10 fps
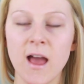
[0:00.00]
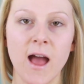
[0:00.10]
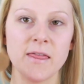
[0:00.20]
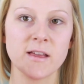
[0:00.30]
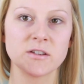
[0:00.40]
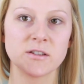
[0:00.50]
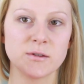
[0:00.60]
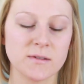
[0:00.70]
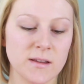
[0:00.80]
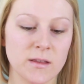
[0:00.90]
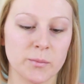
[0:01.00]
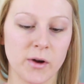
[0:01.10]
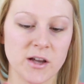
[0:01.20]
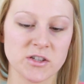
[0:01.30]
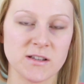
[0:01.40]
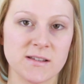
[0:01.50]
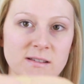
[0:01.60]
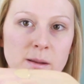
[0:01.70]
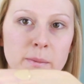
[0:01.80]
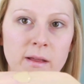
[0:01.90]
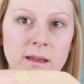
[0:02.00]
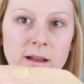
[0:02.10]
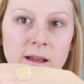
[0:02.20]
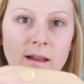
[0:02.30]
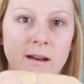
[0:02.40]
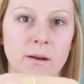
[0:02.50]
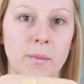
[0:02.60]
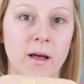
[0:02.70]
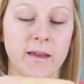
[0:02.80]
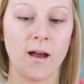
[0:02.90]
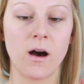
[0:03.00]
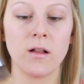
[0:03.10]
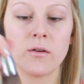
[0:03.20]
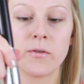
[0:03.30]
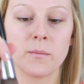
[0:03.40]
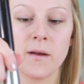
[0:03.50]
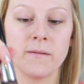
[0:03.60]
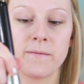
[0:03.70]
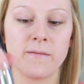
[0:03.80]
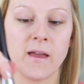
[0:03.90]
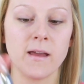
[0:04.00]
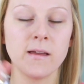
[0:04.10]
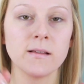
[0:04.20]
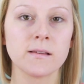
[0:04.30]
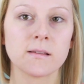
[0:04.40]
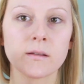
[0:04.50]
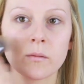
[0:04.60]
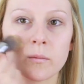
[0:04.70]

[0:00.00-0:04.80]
and then just using the brush and stippling it in and applying it all over my face.